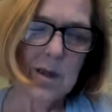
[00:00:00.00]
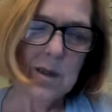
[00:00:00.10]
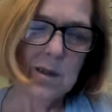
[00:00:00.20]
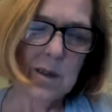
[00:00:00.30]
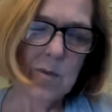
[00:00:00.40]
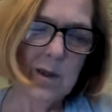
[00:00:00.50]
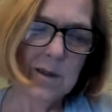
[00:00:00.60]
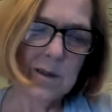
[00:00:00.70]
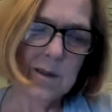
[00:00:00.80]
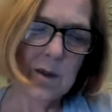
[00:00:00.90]
Because
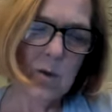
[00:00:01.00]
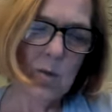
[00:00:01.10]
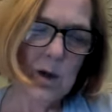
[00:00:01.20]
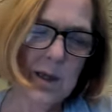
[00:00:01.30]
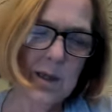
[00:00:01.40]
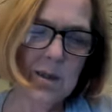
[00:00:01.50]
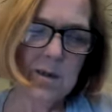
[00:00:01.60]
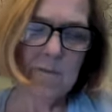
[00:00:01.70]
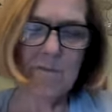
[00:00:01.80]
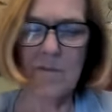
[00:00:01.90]
otherwise, it's so
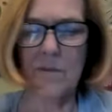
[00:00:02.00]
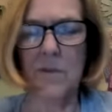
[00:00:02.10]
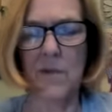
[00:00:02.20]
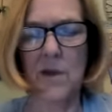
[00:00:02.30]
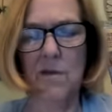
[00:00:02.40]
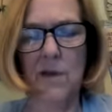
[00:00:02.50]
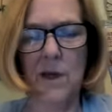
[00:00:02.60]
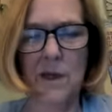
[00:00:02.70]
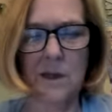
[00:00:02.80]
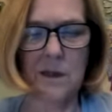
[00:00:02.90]
wide
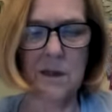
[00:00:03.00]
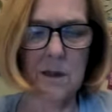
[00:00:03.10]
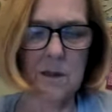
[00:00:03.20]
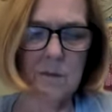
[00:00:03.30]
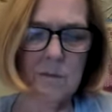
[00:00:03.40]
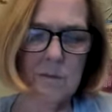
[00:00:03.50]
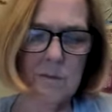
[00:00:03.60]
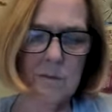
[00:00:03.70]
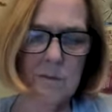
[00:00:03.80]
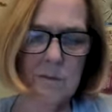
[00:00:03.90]
that it's
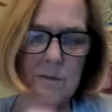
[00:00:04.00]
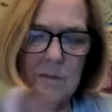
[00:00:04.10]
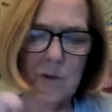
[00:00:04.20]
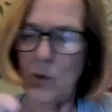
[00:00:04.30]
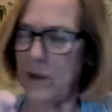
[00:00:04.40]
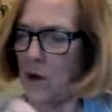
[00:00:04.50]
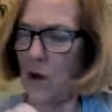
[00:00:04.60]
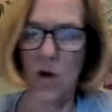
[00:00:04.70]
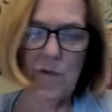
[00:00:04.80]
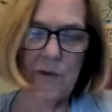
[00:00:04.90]
going
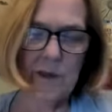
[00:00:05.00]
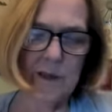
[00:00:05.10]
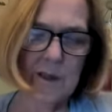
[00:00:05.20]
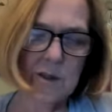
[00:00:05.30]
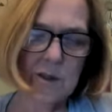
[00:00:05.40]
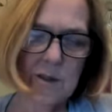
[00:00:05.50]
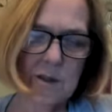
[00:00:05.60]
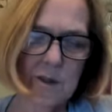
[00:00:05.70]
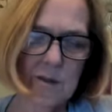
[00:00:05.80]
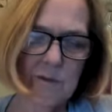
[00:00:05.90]
off the
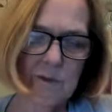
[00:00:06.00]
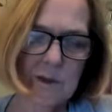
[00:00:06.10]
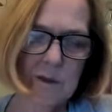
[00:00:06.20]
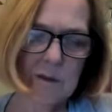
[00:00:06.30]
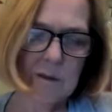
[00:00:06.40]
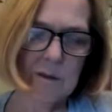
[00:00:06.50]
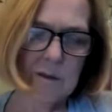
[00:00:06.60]
edges of the